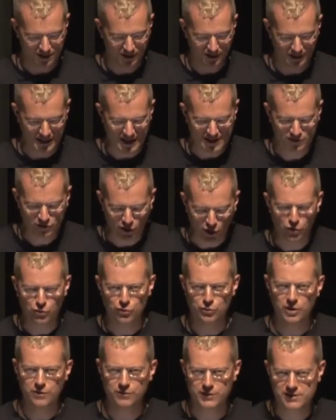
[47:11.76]
let go
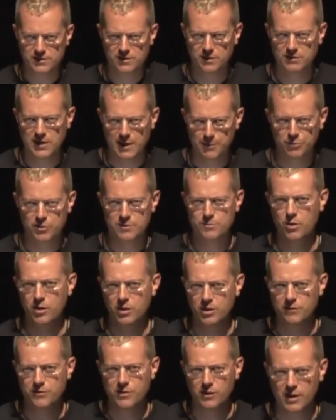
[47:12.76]
of this contemporary
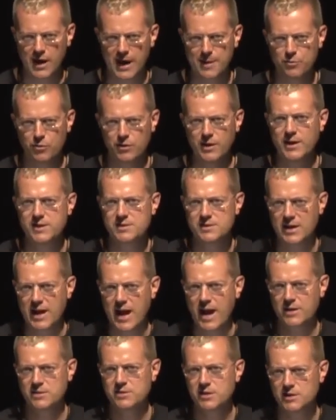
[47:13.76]
model of the library as the
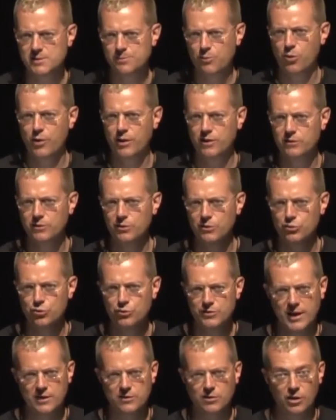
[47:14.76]
access point to new
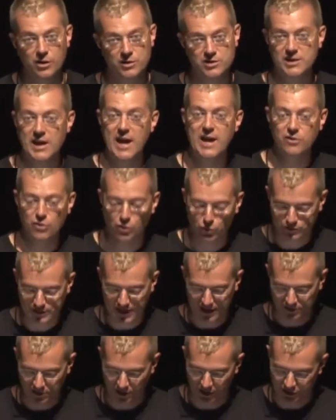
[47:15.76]
technology and old
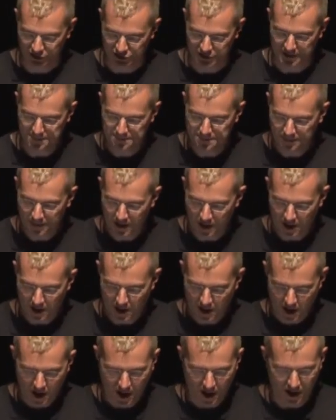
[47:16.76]
technology
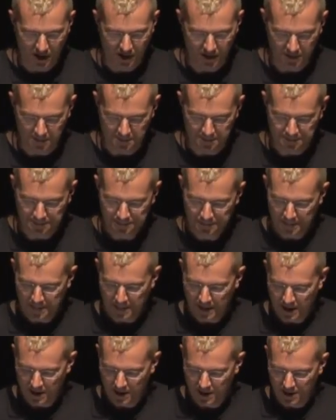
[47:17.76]

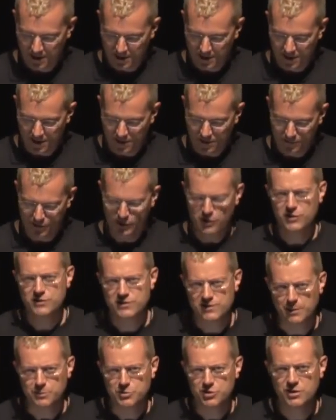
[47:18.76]
for
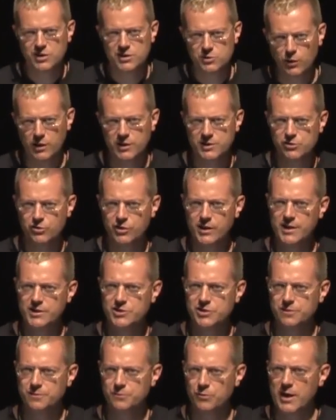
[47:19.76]
consumption as well as
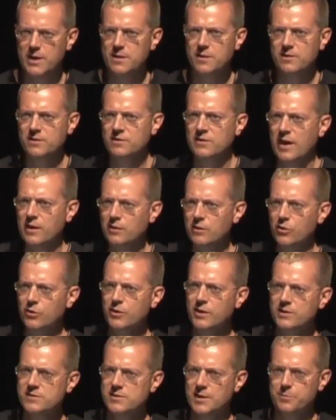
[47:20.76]
creation, right?
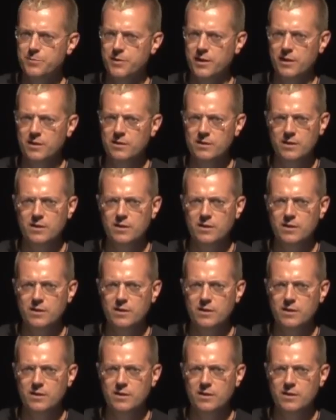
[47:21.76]
Downloading something